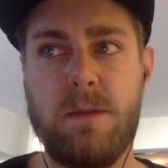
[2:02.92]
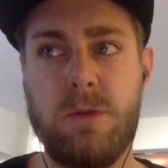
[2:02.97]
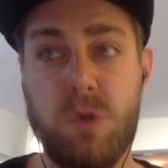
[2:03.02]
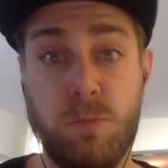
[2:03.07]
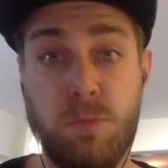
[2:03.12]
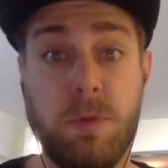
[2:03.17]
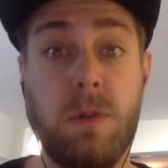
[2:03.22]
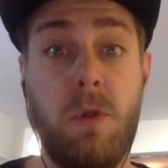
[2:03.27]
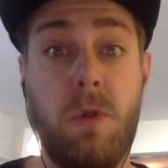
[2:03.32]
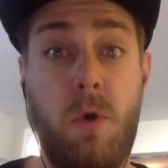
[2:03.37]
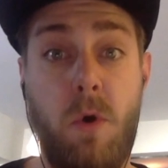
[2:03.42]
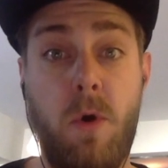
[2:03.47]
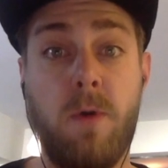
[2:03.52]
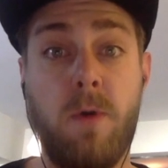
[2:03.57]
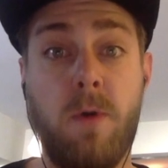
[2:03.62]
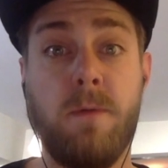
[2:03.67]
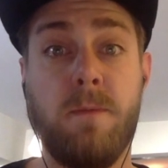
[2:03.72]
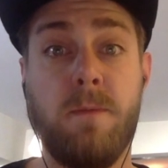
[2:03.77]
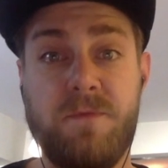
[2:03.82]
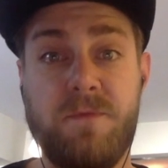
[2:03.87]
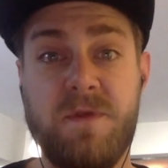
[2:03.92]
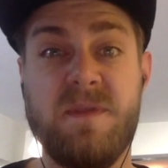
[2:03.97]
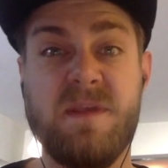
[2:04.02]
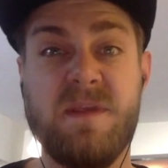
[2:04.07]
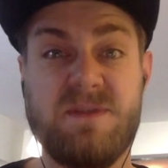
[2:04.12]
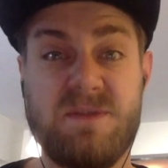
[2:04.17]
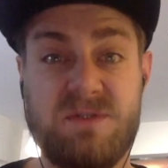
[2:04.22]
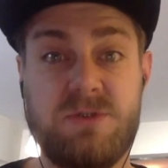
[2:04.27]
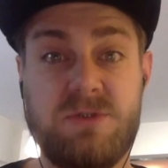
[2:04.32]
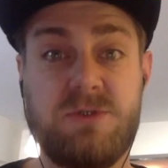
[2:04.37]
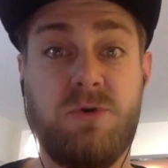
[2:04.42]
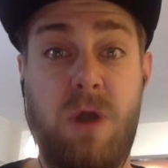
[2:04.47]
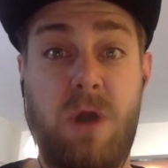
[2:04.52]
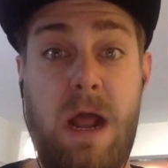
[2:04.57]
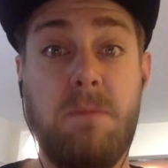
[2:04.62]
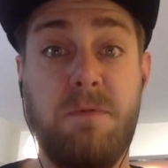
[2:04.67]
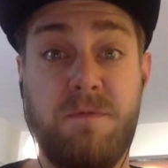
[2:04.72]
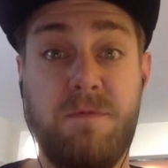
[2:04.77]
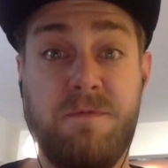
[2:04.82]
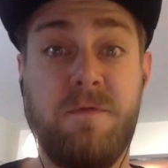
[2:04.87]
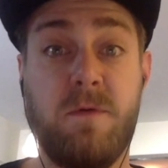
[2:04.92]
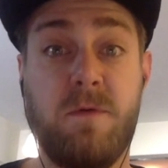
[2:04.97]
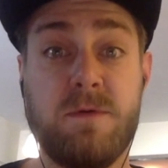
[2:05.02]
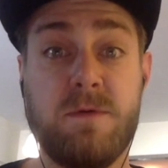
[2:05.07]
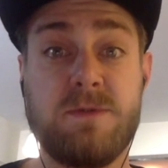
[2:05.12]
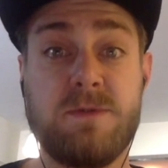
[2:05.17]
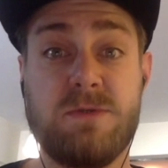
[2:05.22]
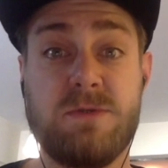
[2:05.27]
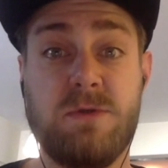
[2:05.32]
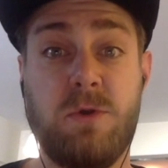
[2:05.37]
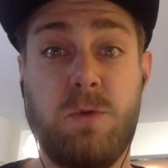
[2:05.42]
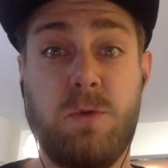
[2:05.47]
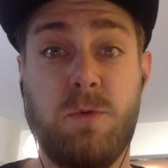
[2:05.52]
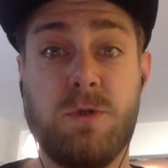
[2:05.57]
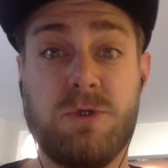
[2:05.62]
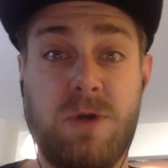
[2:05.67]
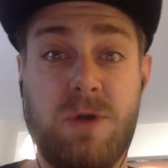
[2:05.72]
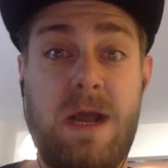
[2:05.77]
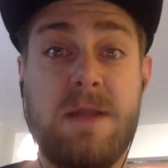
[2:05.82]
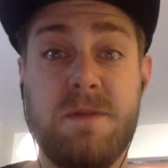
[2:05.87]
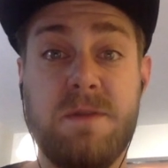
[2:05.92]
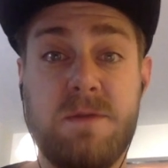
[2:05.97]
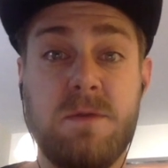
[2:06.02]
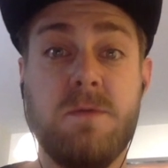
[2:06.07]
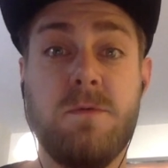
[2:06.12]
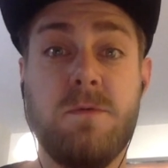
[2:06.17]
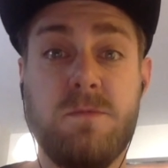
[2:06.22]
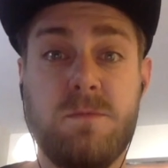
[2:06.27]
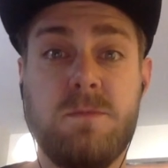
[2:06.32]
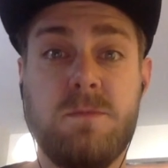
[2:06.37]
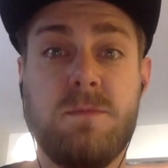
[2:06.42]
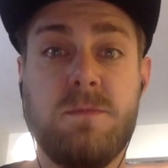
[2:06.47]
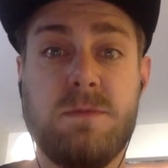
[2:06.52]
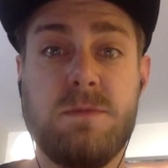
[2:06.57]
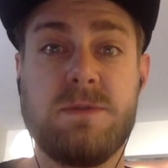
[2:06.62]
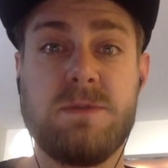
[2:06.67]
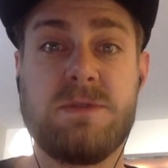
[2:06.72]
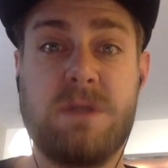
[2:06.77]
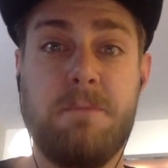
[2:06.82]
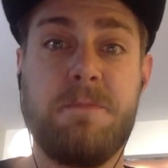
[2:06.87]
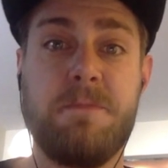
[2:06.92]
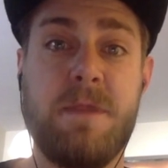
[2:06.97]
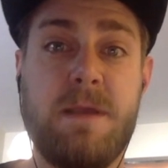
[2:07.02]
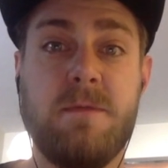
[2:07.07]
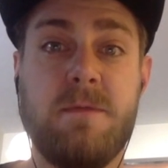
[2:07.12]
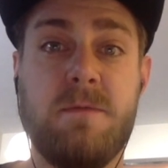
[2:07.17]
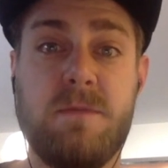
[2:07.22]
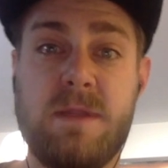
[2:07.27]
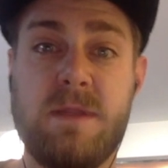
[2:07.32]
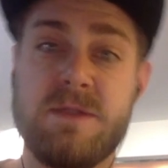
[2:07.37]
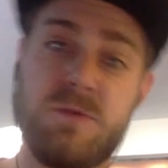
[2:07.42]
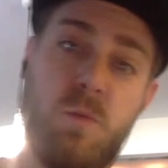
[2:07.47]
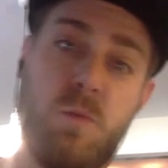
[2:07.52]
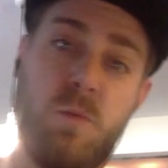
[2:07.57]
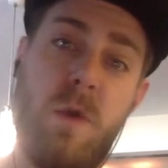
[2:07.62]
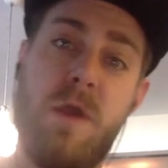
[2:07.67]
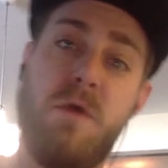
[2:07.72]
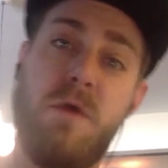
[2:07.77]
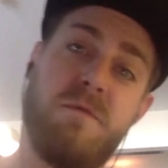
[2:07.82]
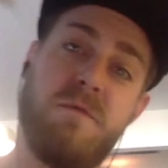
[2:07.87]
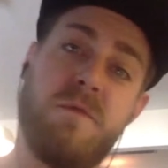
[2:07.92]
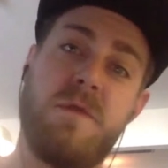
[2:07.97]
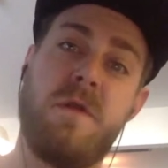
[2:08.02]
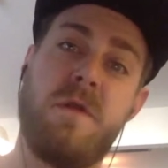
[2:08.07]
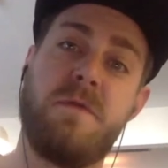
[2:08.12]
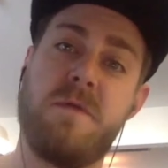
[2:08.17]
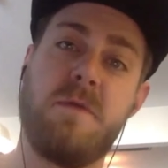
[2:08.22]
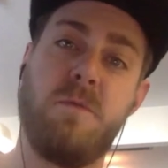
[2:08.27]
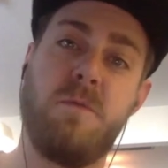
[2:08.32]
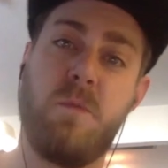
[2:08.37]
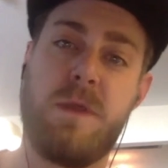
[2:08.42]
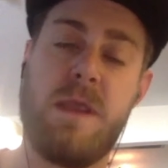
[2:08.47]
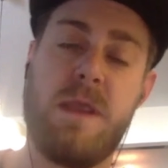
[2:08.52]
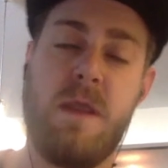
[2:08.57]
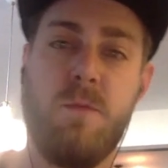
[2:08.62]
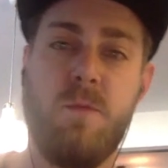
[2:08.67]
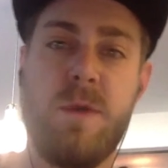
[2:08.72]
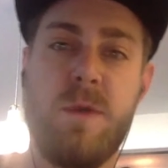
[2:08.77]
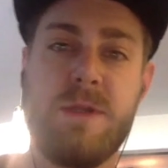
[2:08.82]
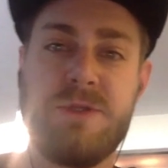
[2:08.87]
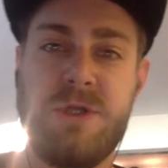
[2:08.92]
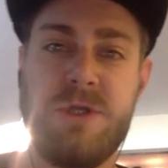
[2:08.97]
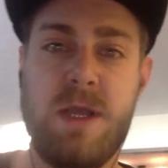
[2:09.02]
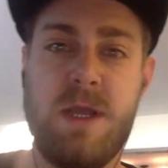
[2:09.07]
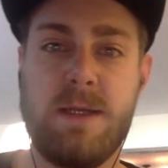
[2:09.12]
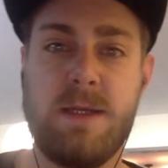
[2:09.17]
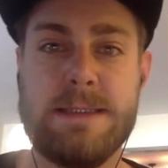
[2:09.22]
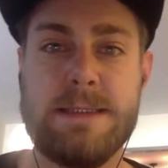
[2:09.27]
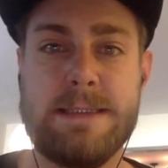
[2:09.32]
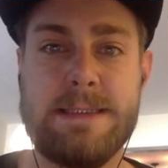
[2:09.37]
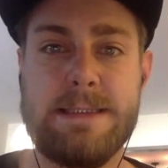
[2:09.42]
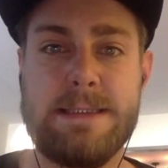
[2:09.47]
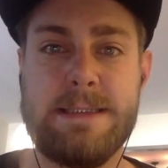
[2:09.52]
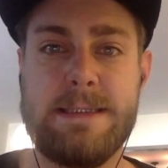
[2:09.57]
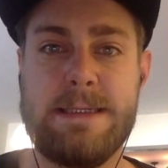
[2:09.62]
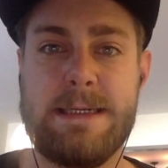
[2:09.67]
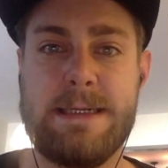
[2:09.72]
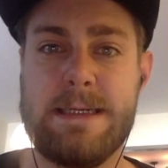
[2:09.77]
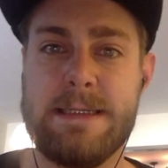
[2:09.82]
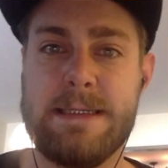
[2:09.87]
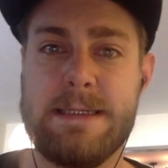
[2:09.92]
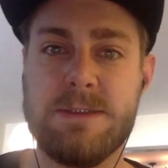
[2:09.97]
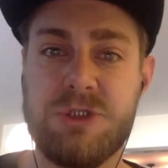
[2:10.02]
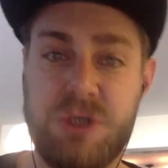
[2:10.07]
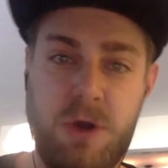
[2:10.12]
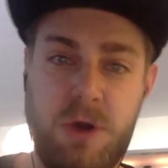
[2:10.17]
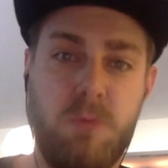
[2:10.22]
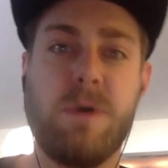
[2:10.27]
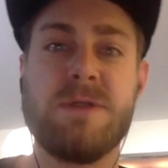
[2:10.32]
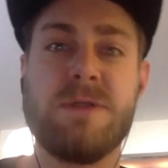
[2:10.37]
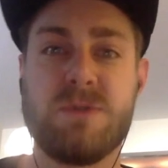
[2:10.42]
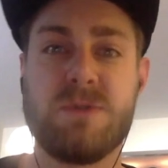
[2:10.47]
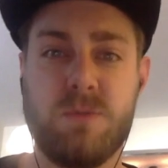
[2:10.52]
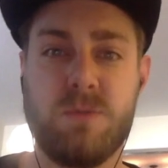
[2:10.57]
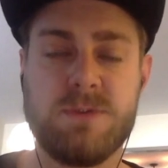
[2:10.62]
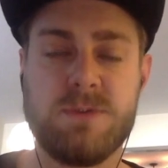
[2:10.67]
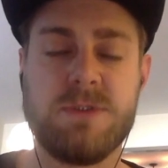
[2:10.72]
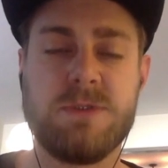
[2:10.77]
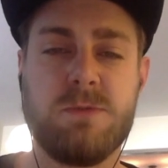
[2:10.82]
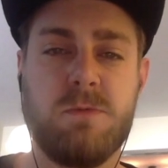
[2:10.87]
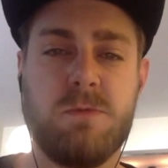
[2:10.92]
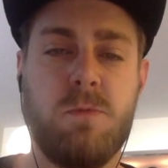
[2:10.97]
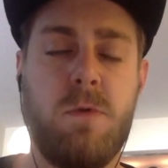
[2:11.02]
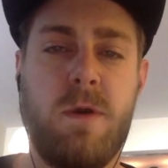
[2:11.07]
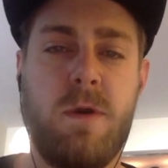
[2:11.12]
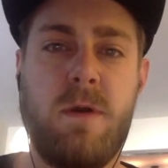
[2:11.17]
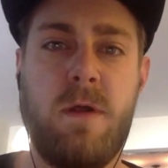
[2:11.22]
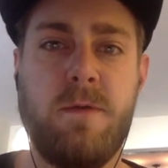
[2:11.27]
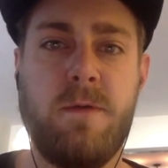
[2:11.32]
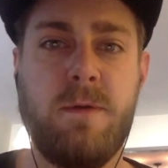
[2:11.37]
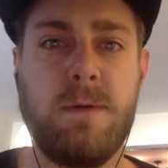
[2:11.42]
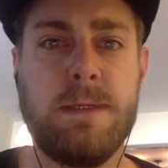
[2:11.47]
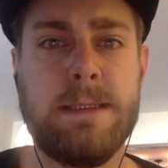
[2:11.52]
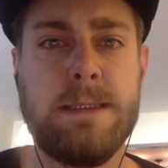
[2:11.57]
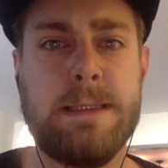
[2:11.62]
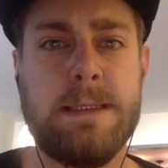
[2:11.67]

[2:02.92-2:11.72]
you belong to this tribe of folks who are trying to do something that's way over there that we can't reach yet and share resources with one another,